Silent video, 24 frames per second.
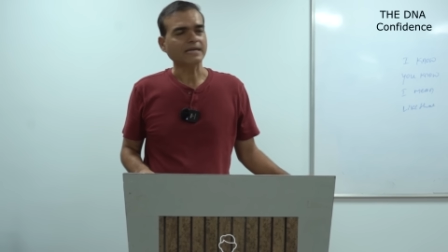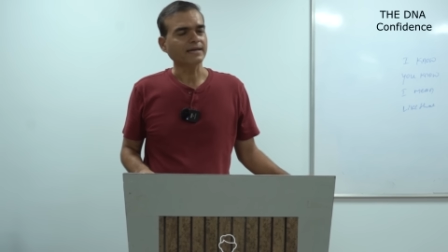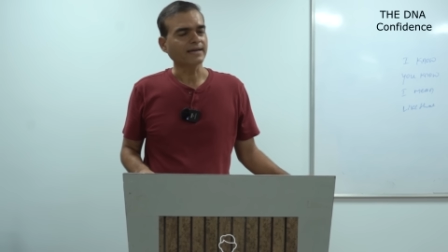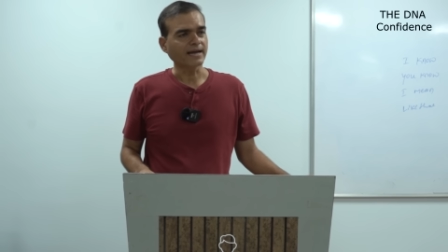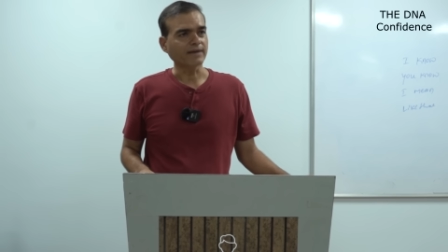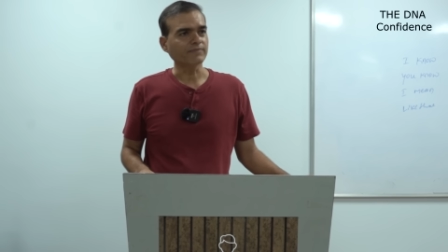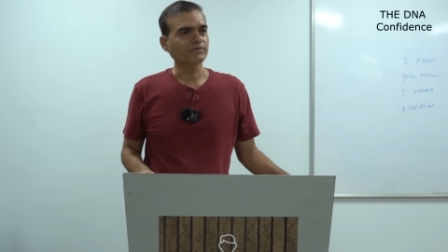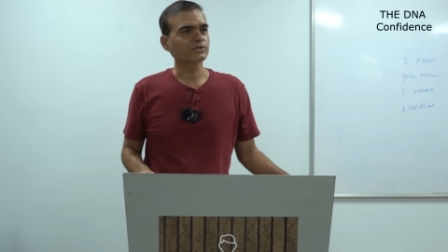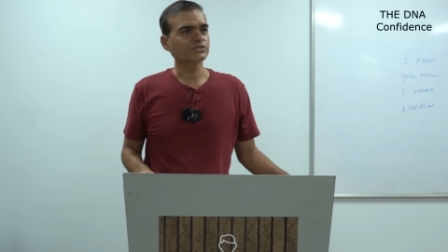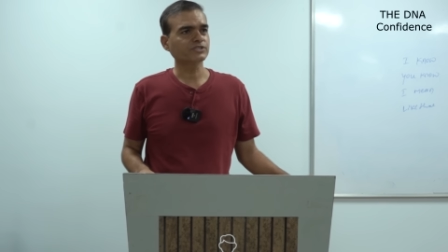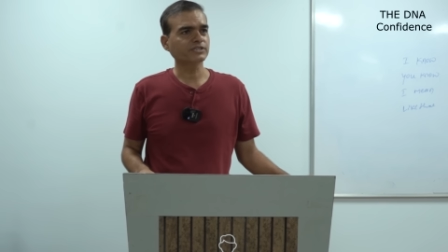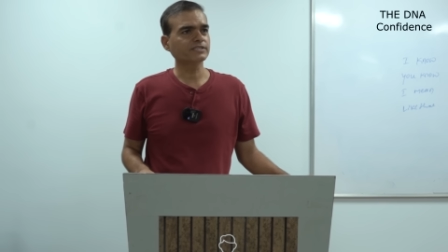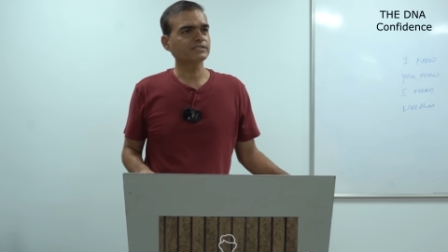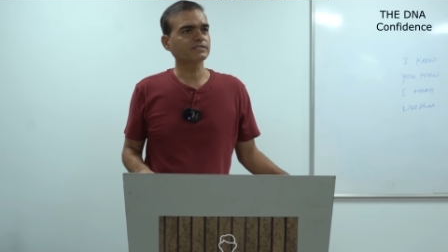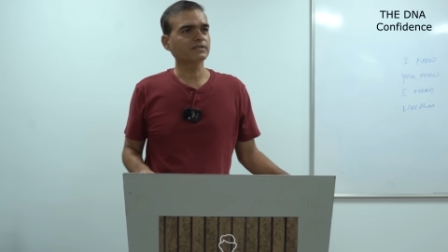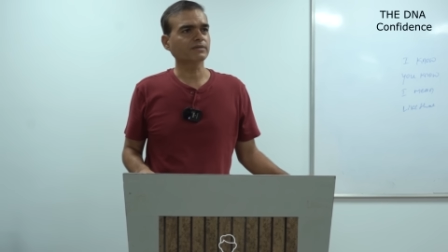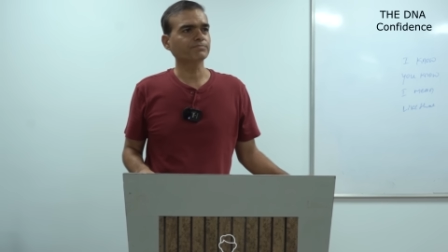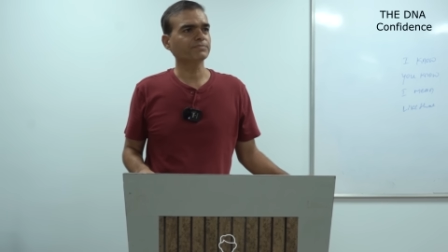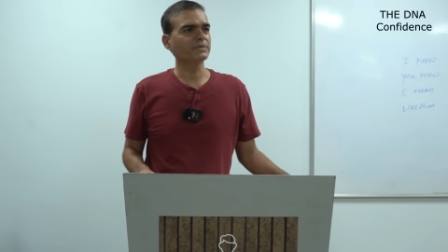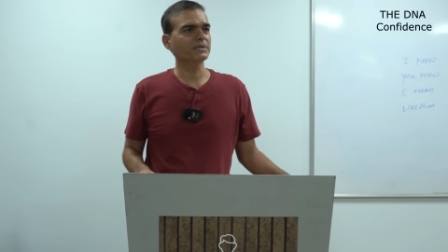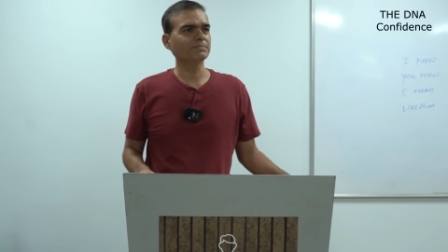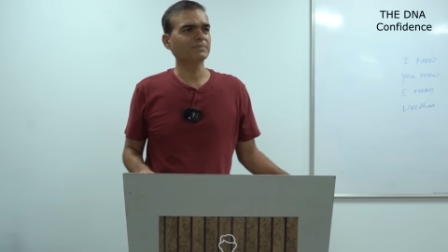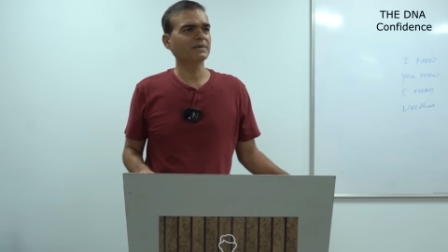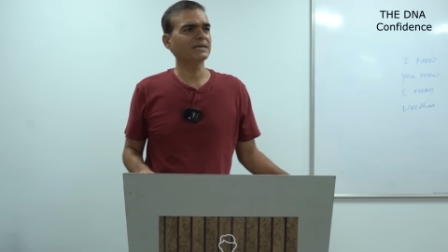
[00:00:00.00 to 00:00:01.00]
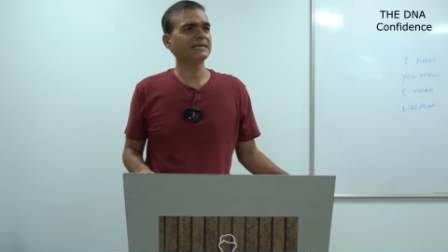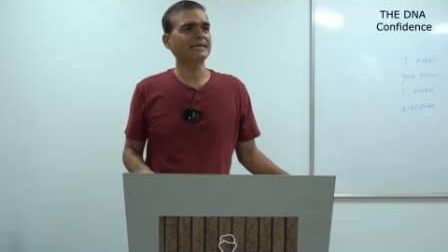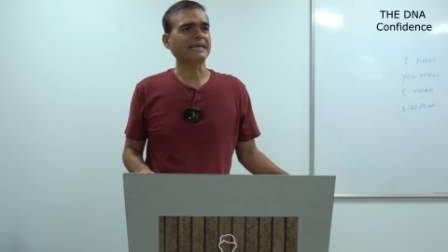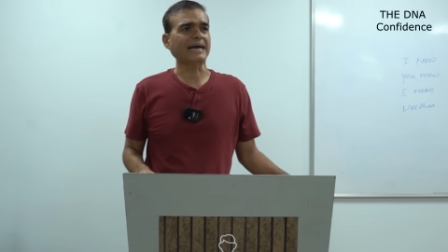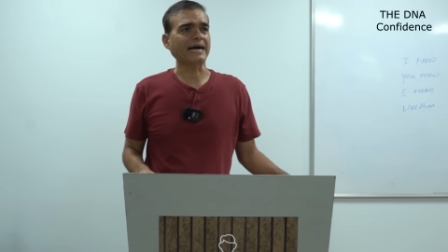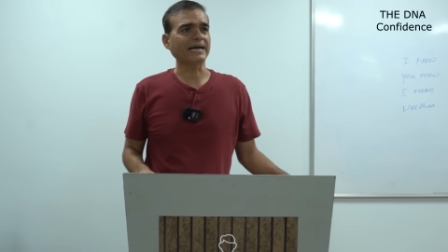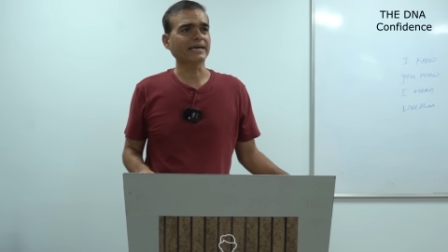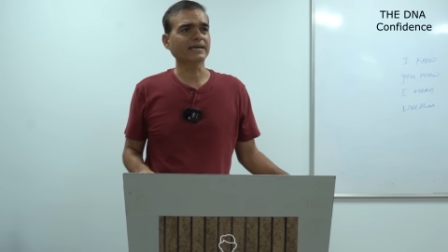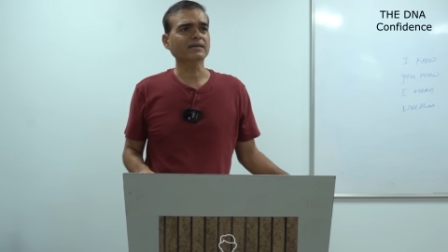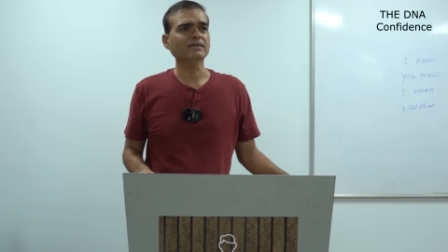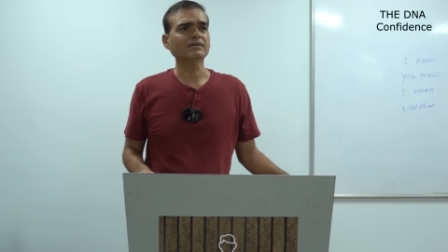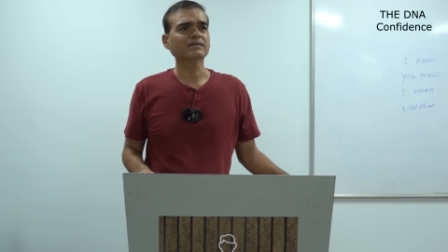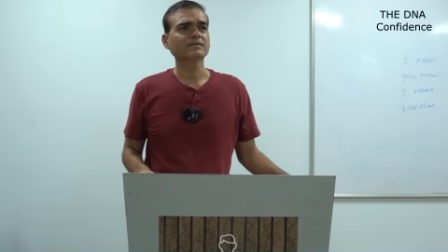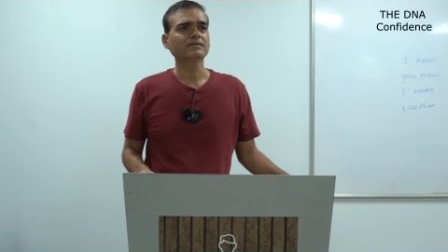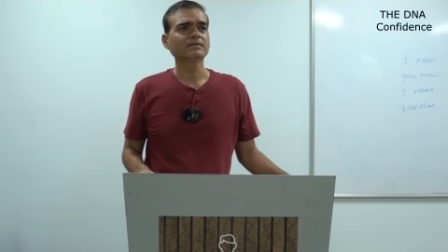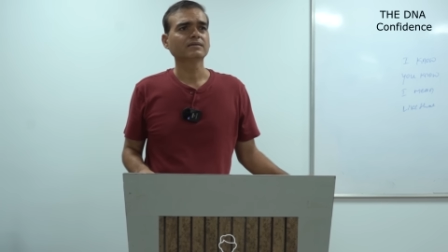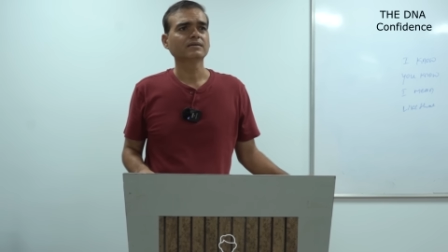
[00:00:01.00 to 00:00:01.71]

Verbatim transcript: Have you seen some people dying?